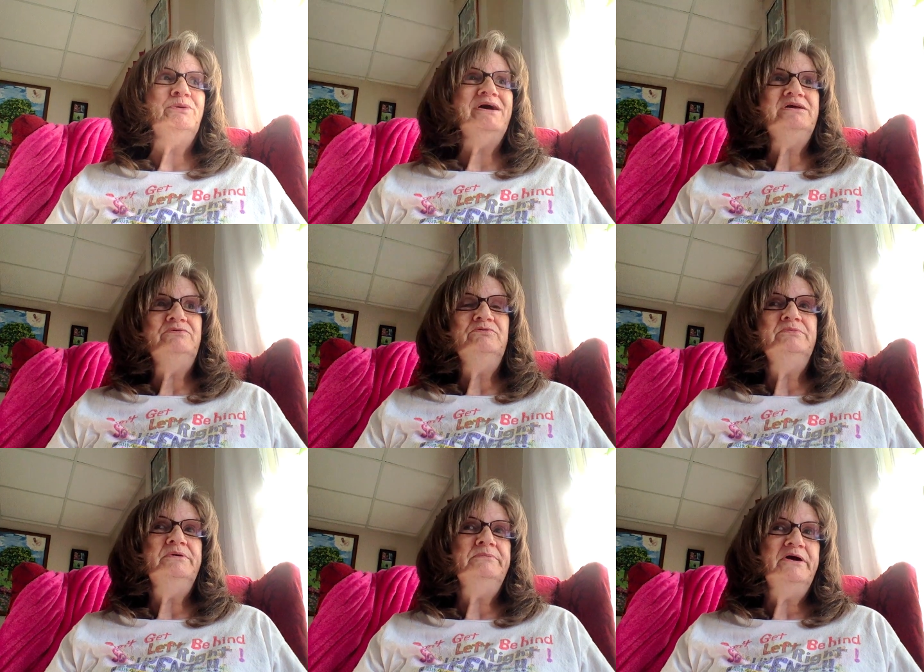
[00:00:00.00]
I can
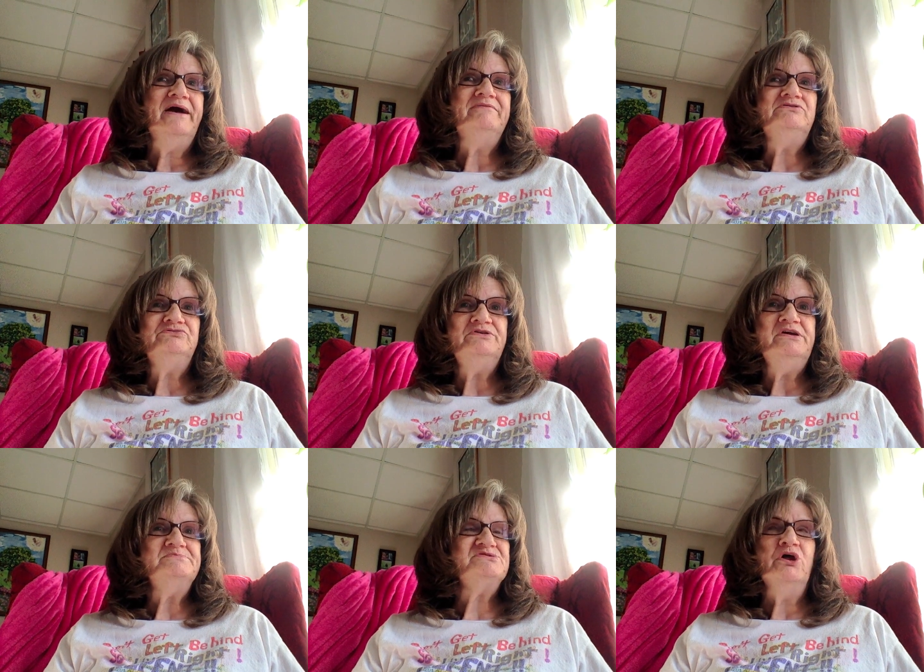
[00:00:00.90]
remember having
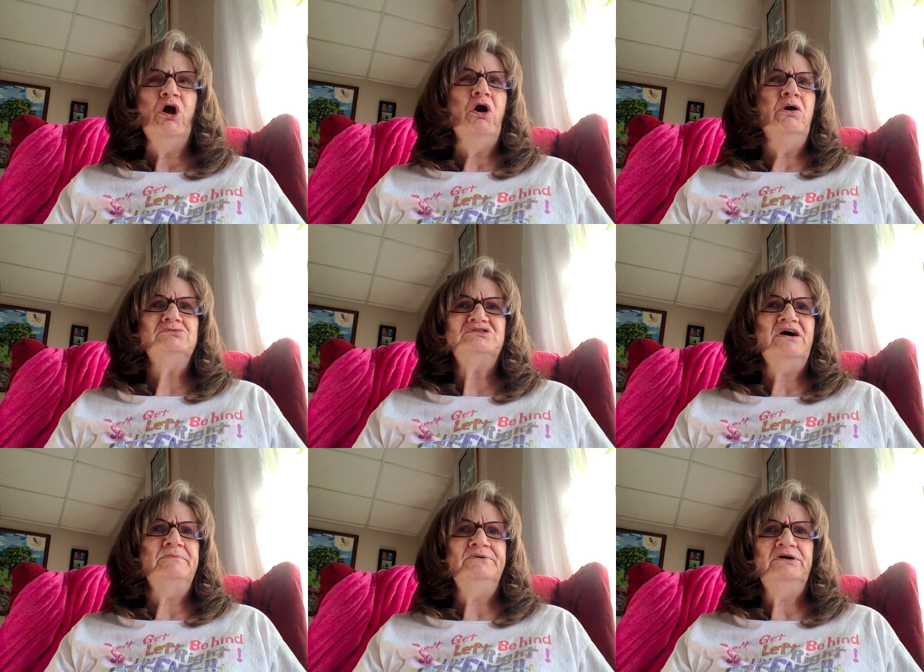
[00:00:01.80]
dreams long
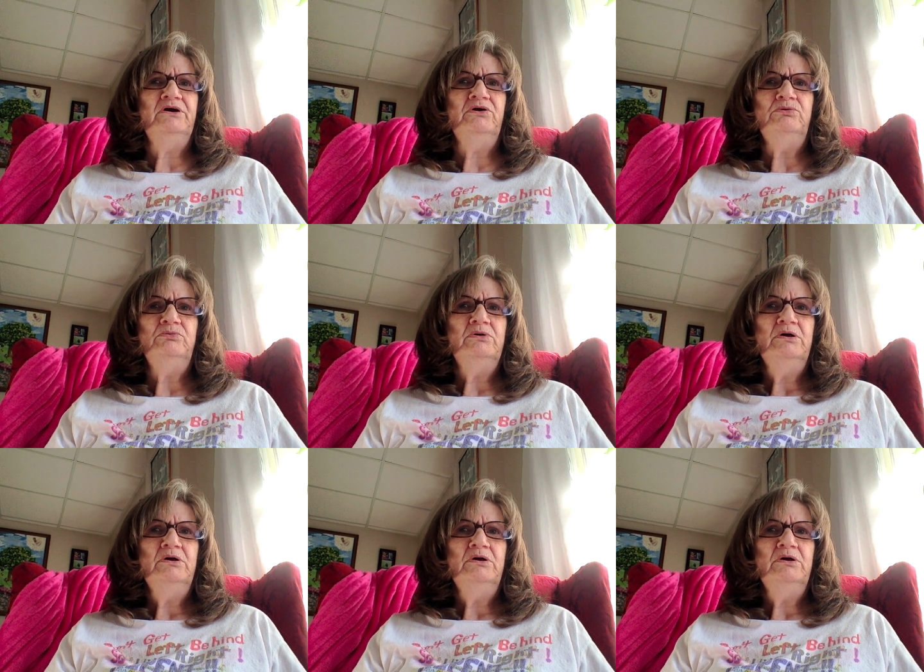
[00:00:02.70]
time ago,